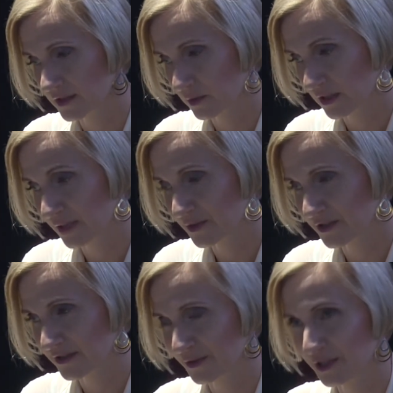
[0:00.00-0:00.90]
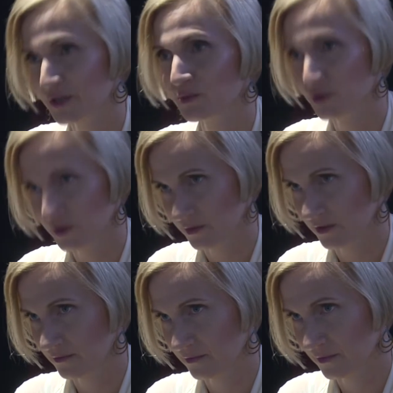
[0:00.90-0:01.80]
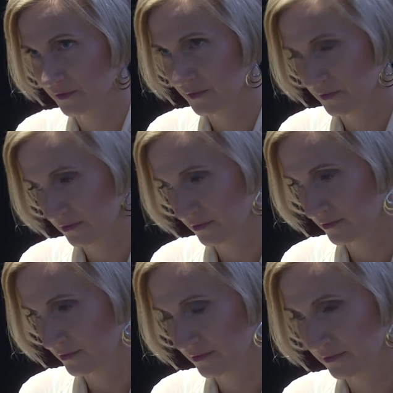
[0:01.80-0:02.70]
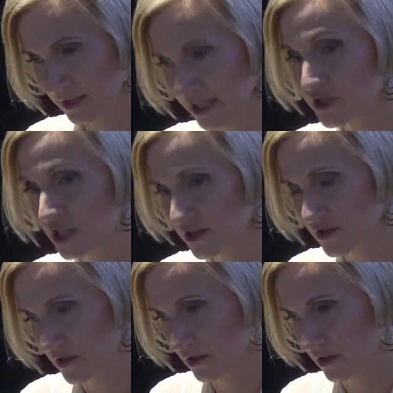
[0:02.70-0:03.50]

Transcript: We calculate this potential savings based on